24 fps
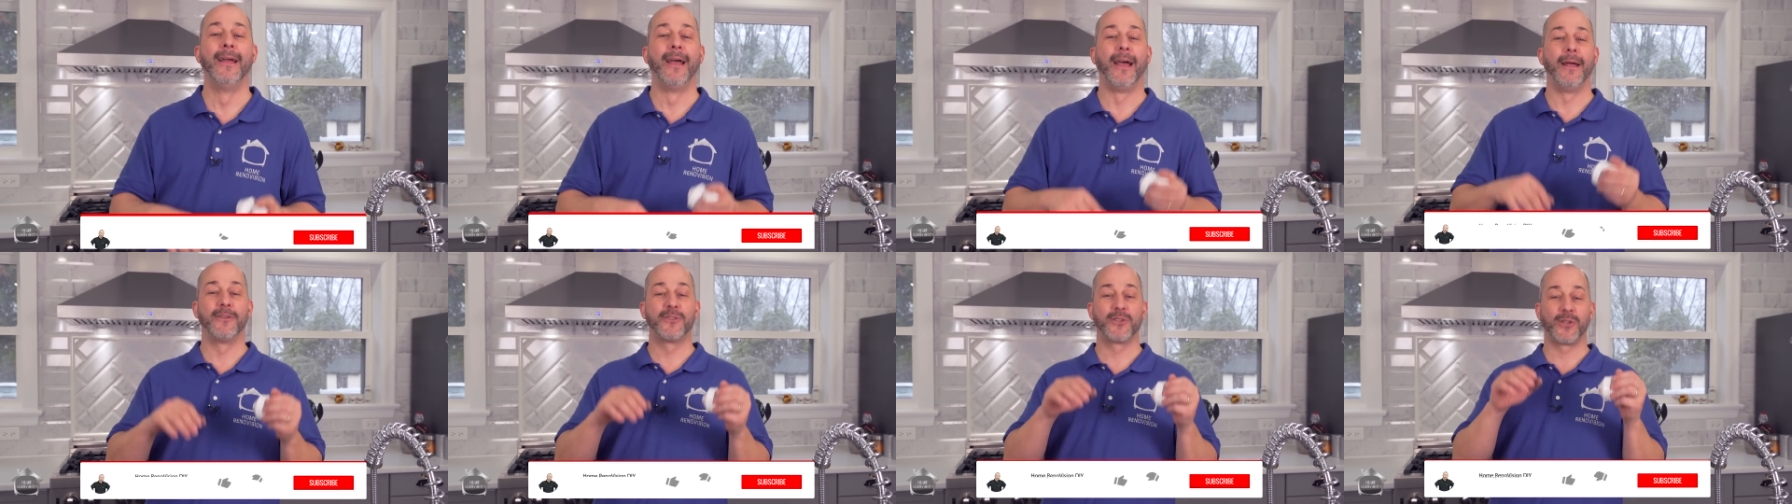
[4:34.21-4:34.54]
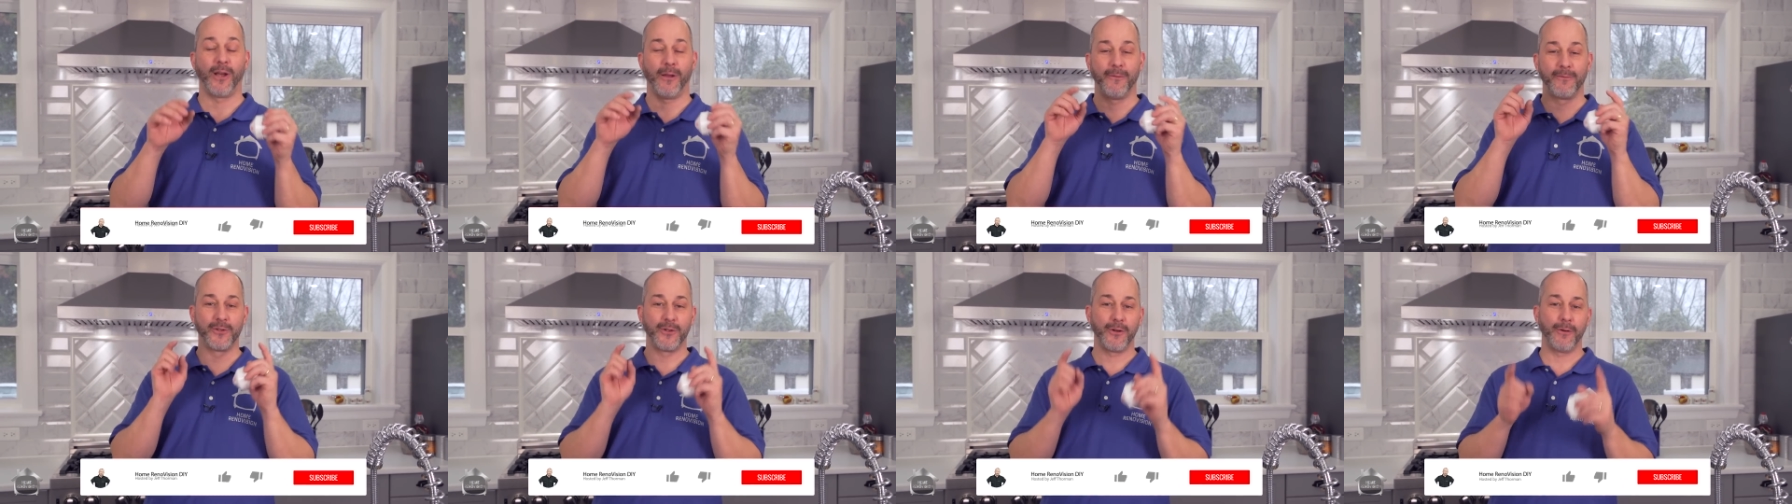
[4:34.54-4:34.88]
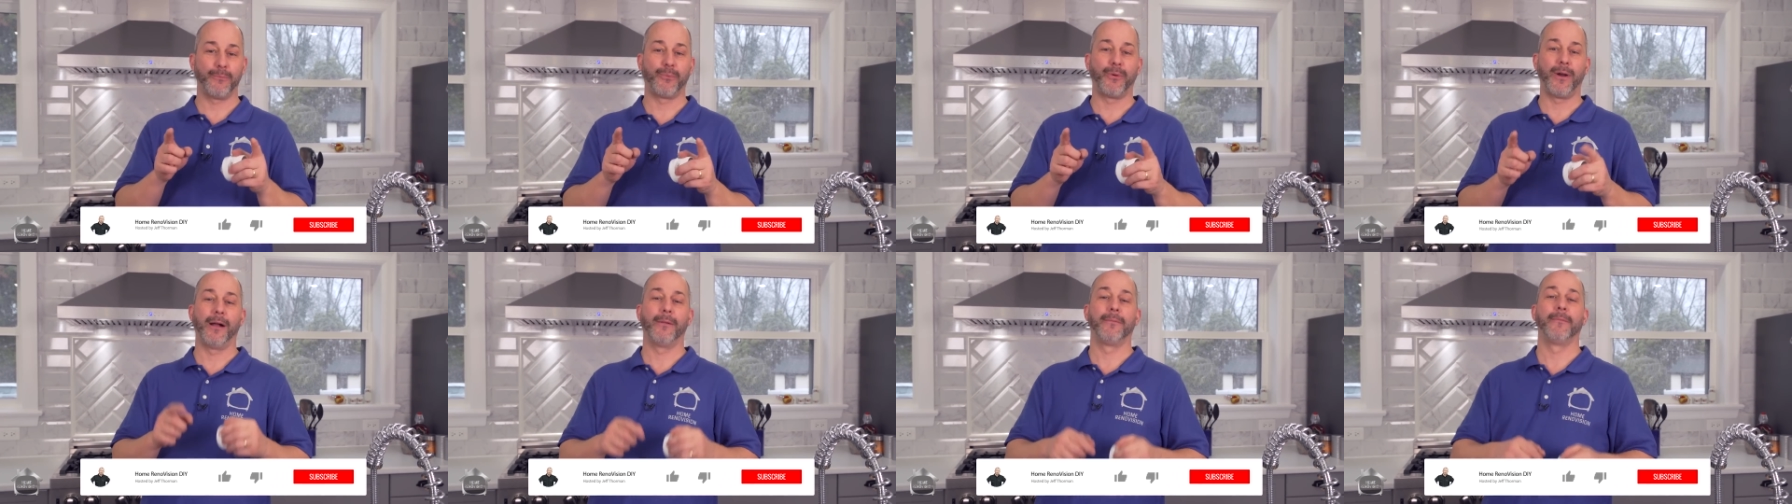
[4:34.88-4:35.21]
and solves your
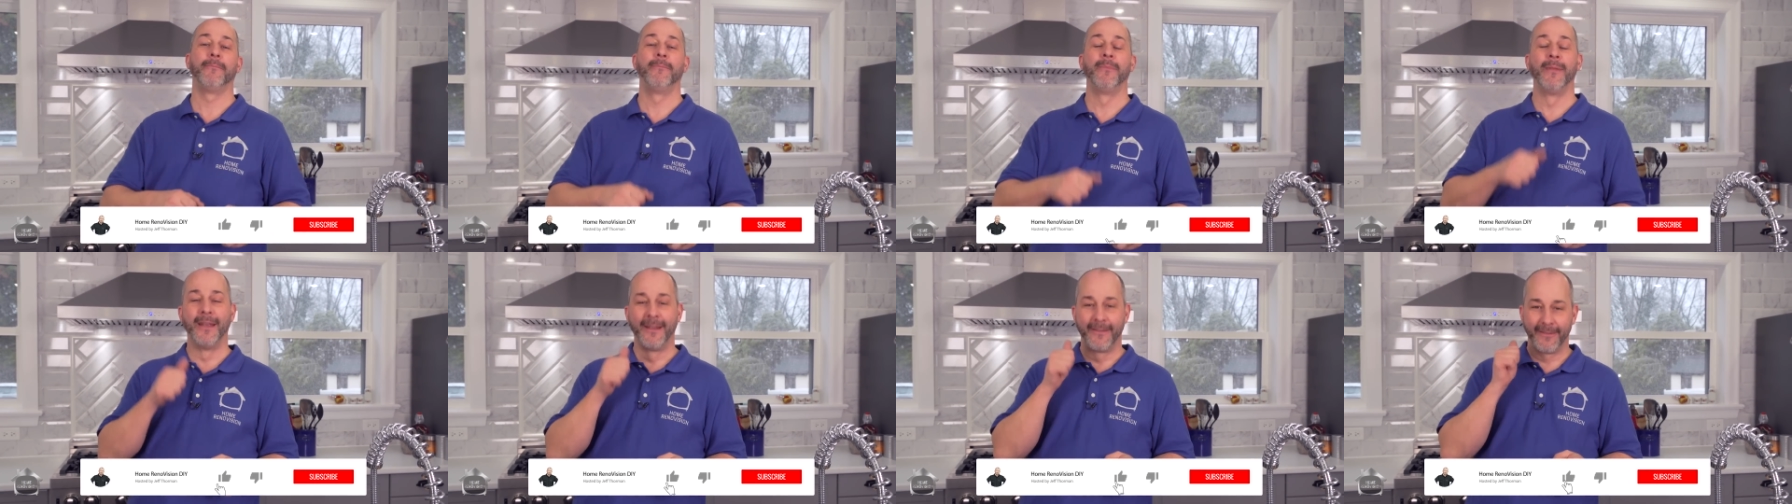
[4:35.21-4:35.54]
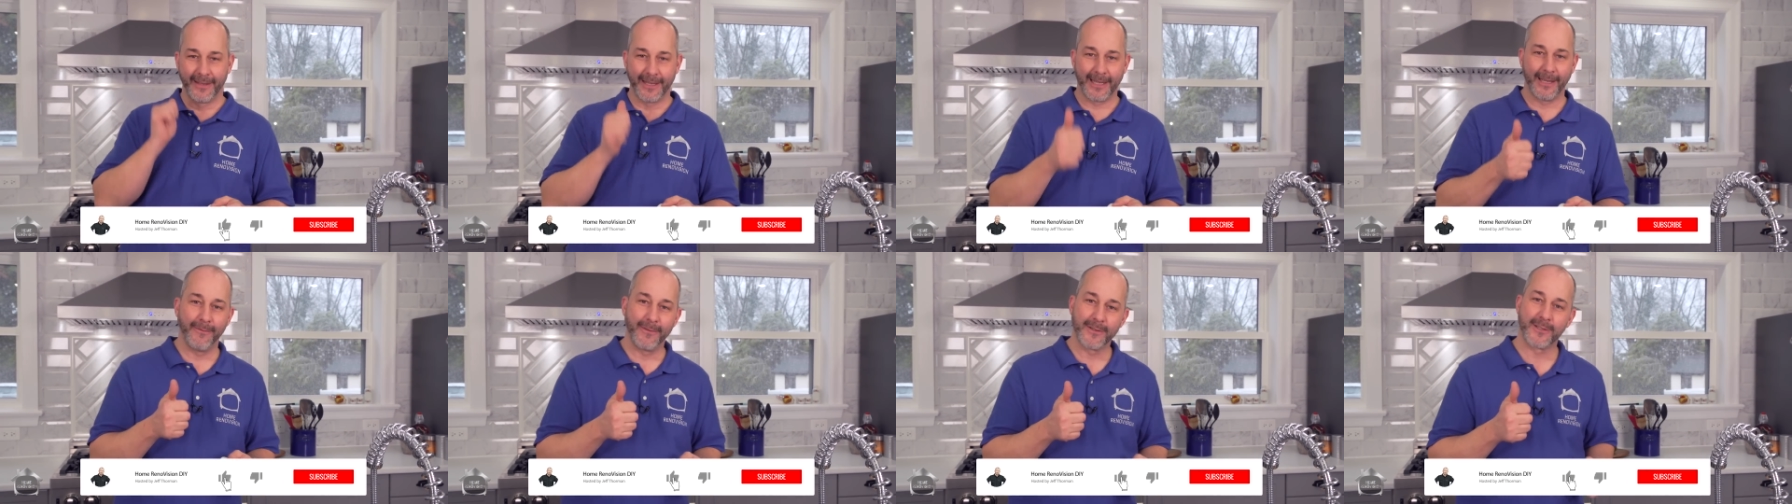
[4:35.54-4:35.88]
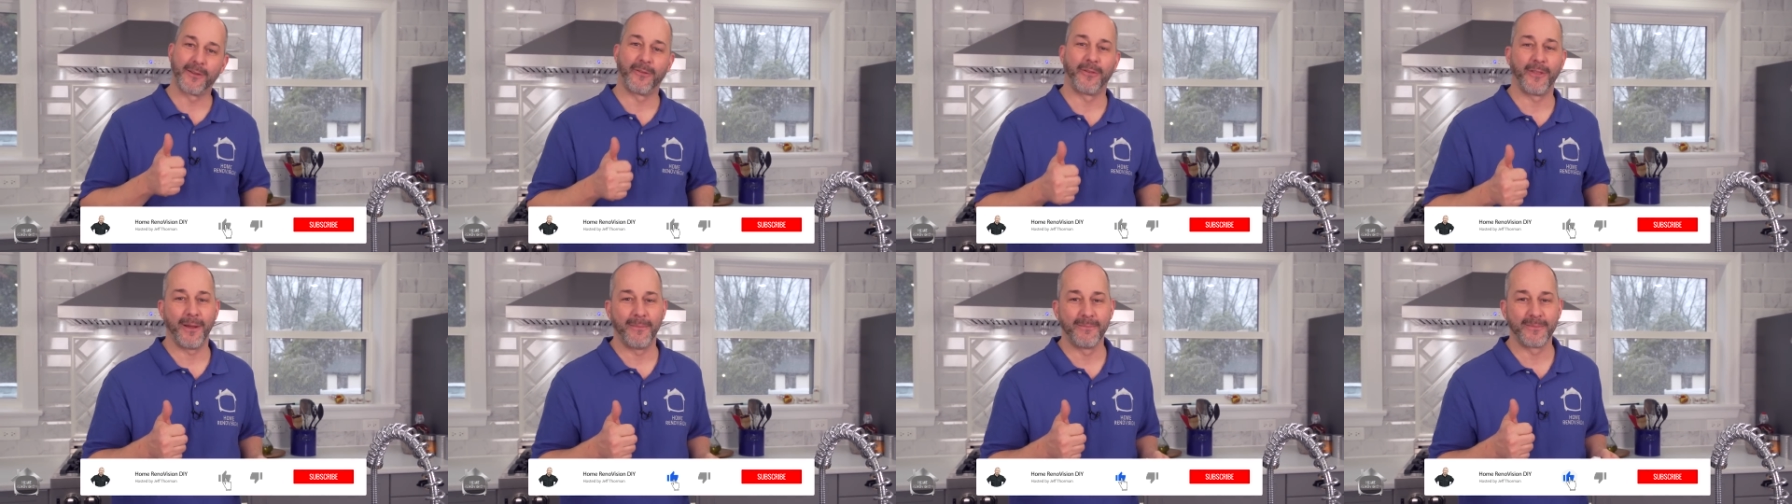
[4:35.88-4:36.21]
problem, then give
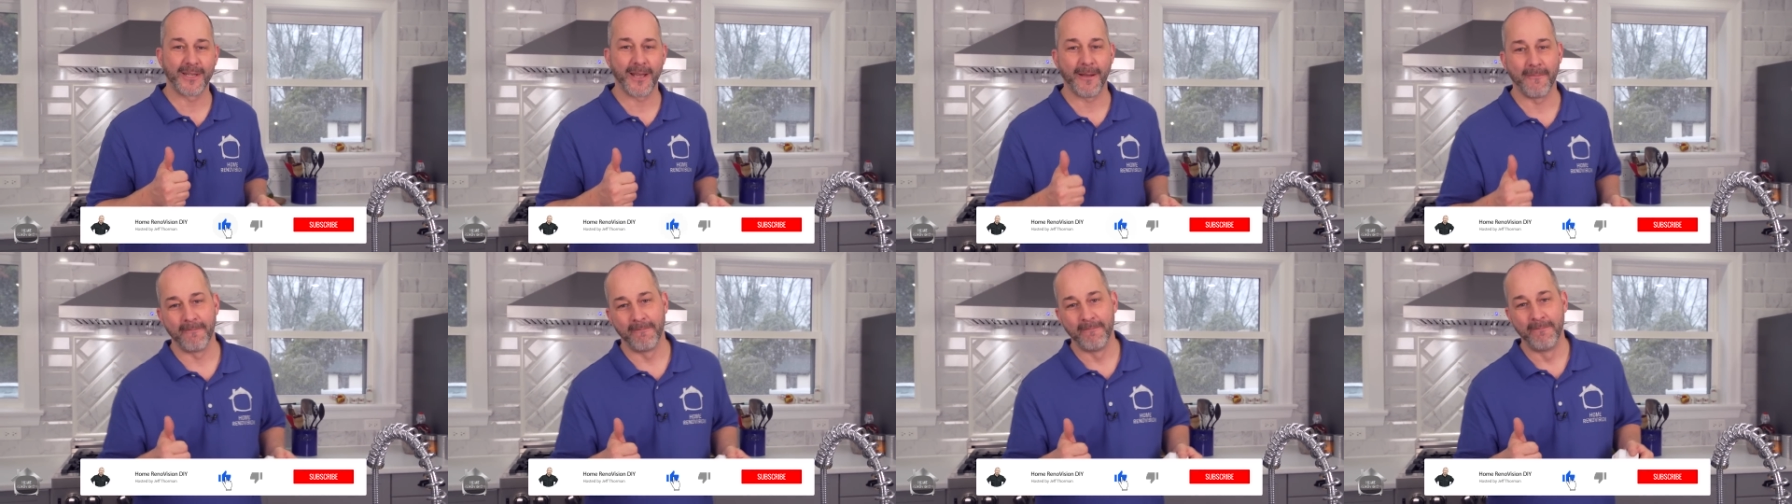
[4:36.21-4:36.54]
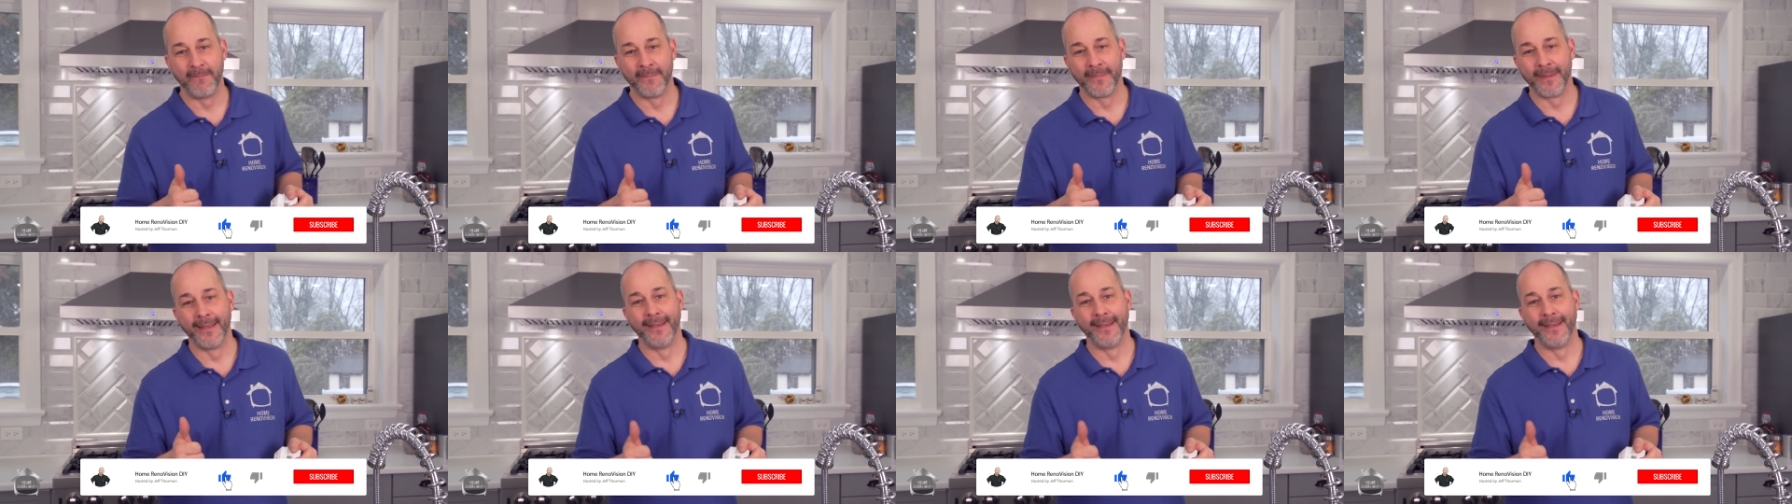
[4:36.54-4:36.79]
us a thumbs up.